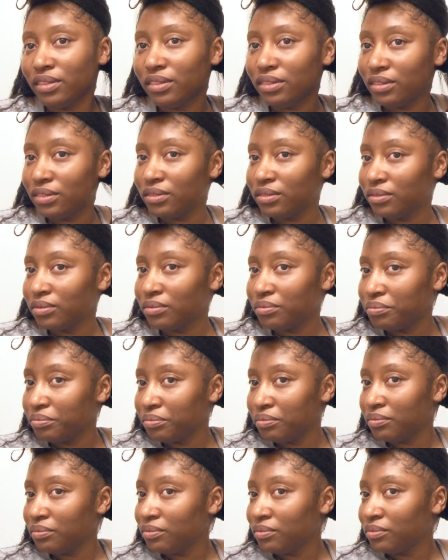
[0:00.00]

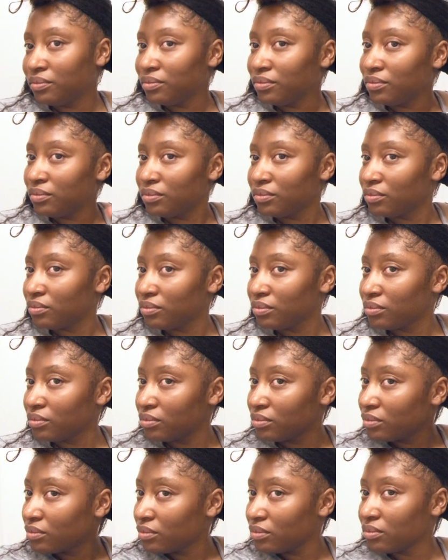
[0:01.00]

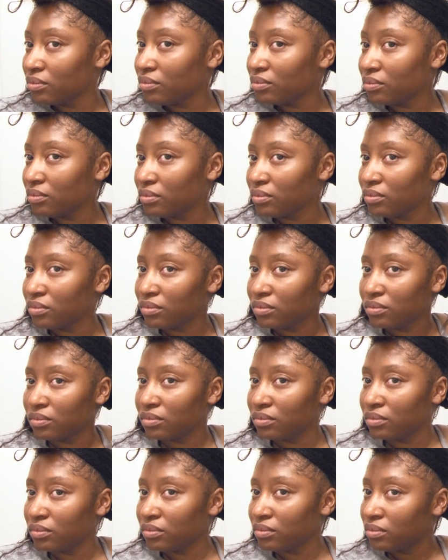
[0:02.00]

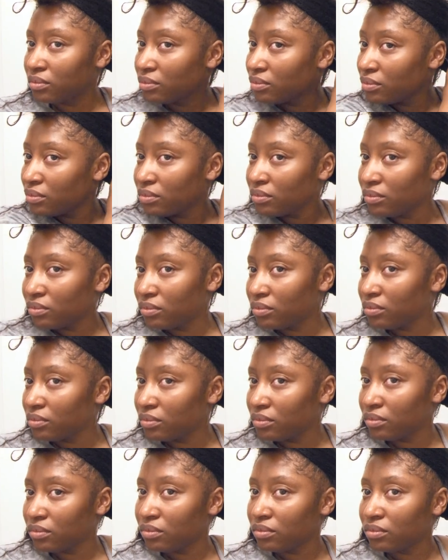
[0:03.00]

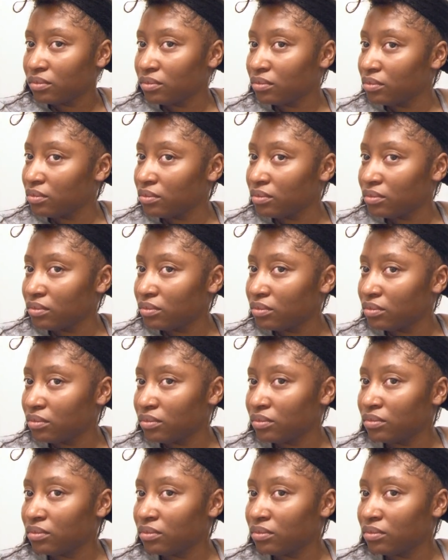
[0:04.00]
[no speech]